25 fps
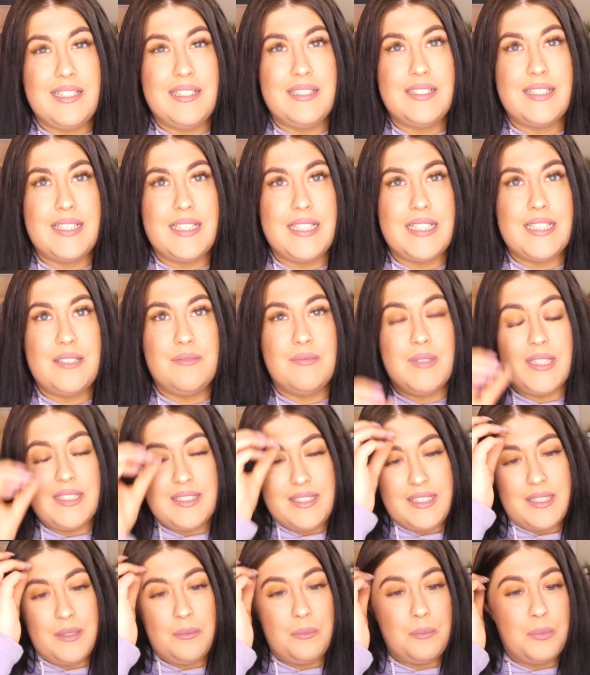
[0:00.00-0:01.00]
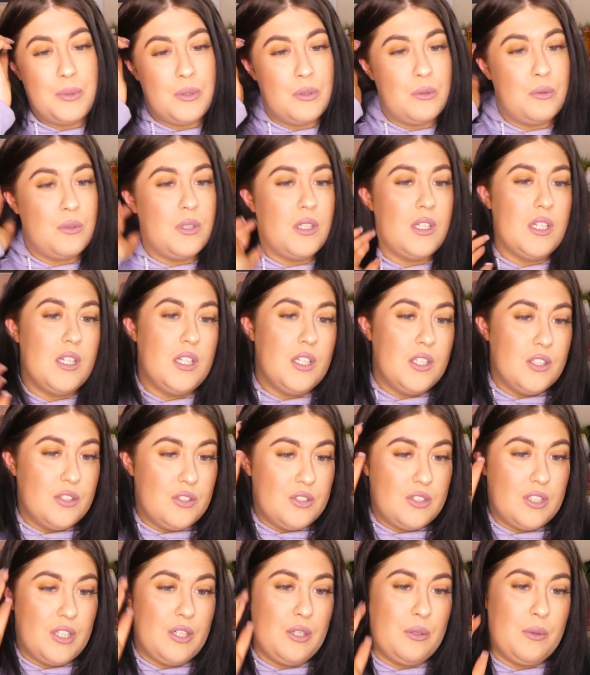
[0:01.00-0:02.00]
easy and simple,
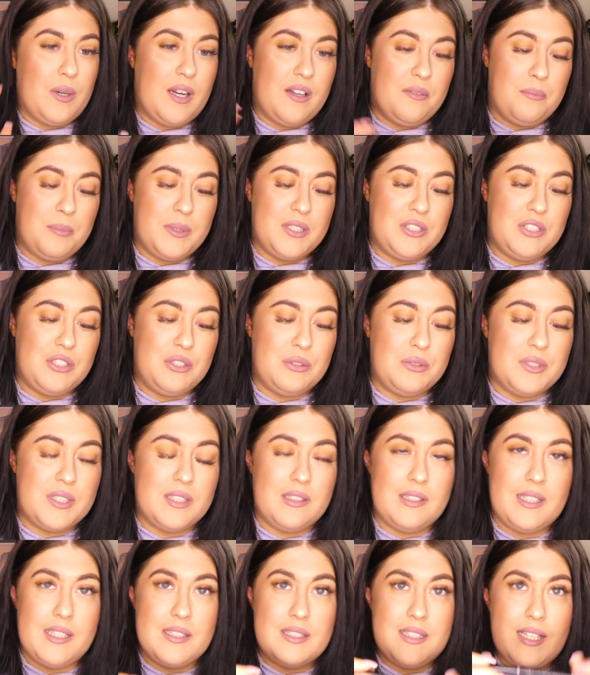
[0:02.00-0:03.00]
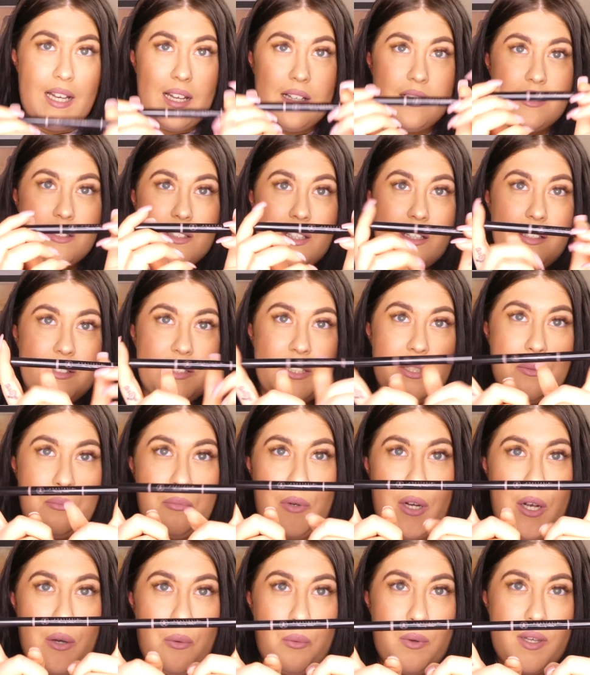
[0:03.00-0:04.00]
so I've been using this Anastasia
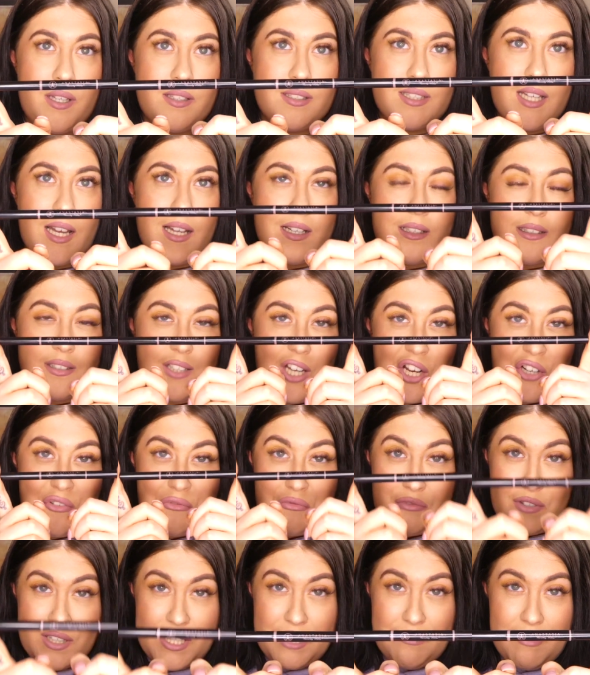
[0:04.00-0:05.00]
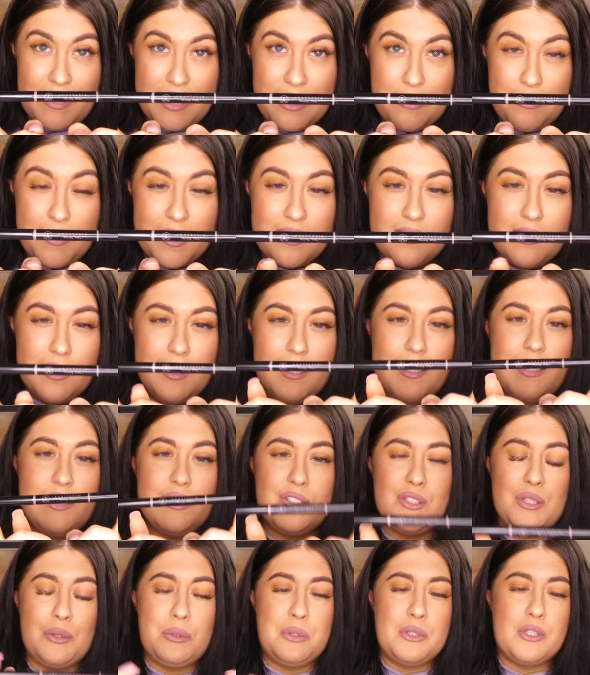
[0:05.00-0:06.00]
Brow Wiz and I really recommend it. It's
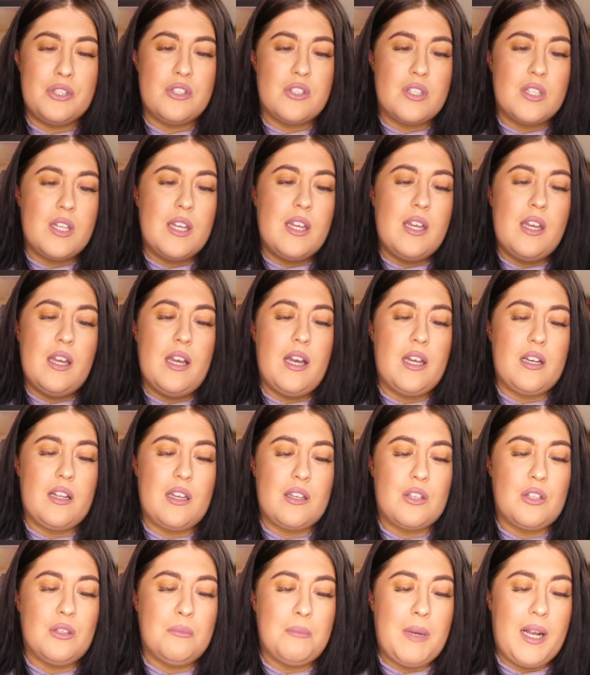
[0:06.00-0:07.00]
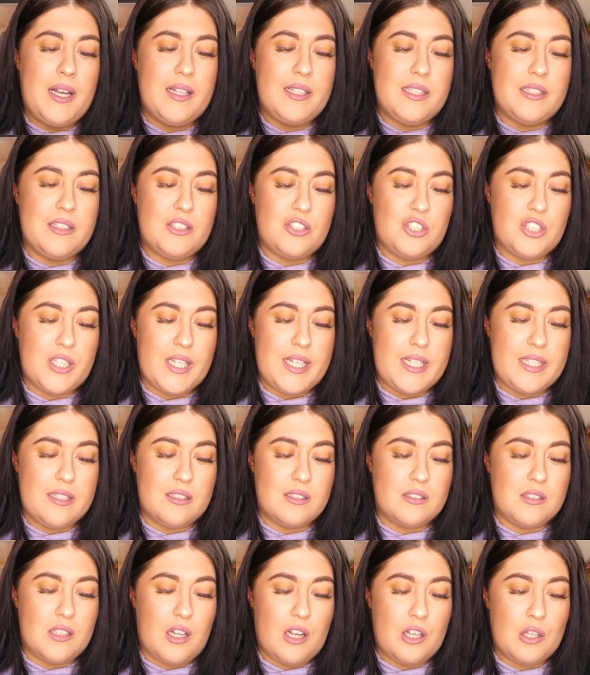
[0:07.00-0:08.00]
so good, and I got mine in the
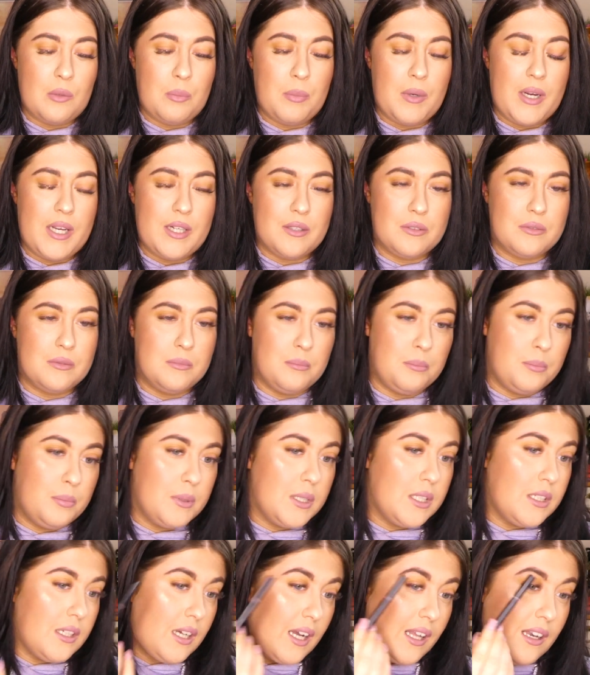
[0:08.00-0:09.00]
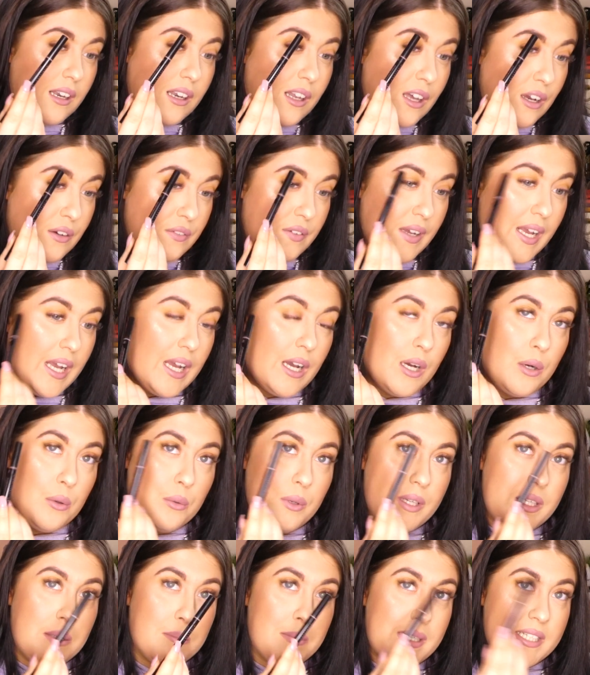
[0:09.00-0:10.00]
shade dark brown, but I love
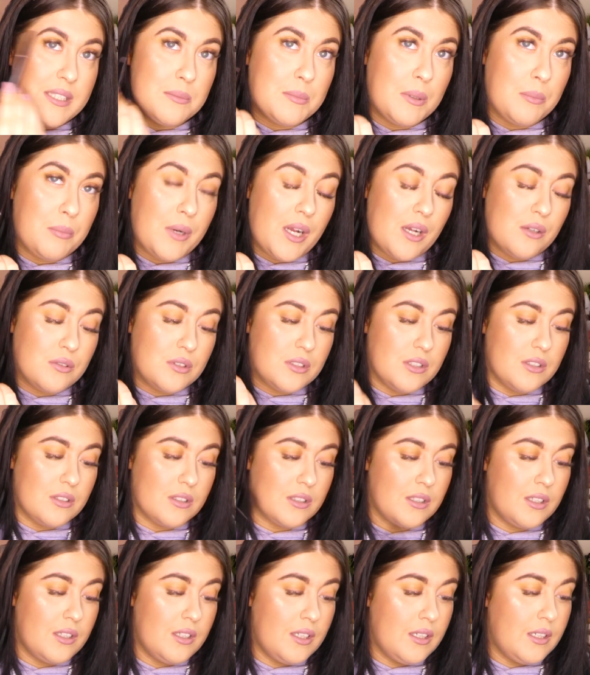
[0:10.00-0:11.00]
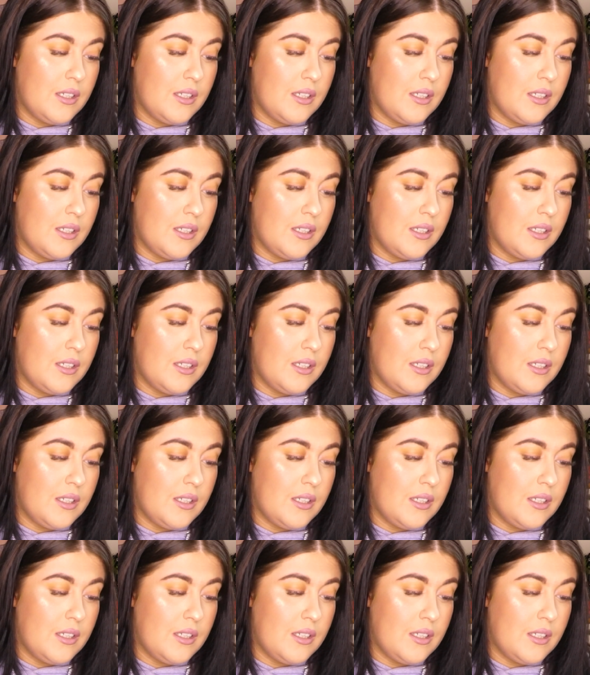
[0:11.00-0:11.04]
how it makes my brows look.